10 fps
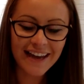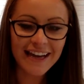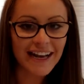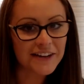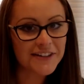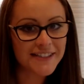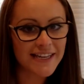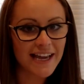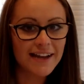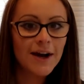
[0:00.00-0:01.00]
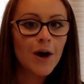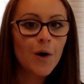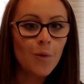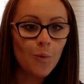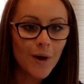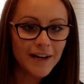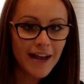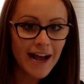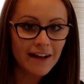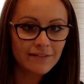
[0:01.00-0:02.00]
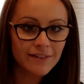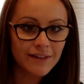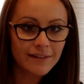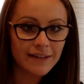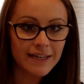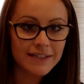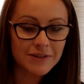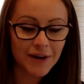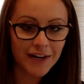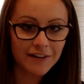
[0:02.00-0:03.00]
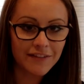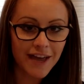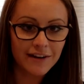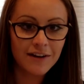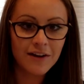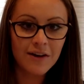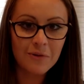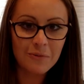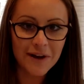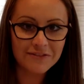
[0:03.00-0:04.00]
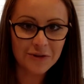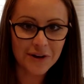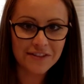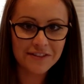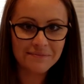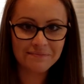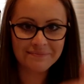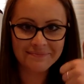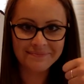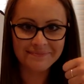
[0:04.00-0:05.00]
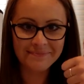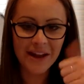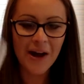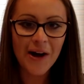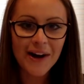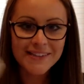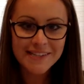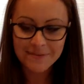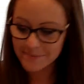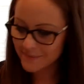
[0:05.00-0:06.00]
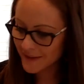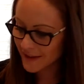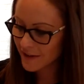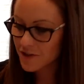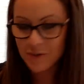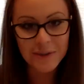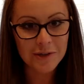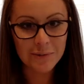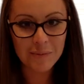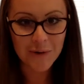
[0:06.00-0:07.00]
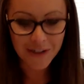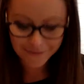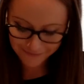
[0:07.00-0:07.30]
And I could say 1/2 is greater than 1/4. Awesome. Should we do one more?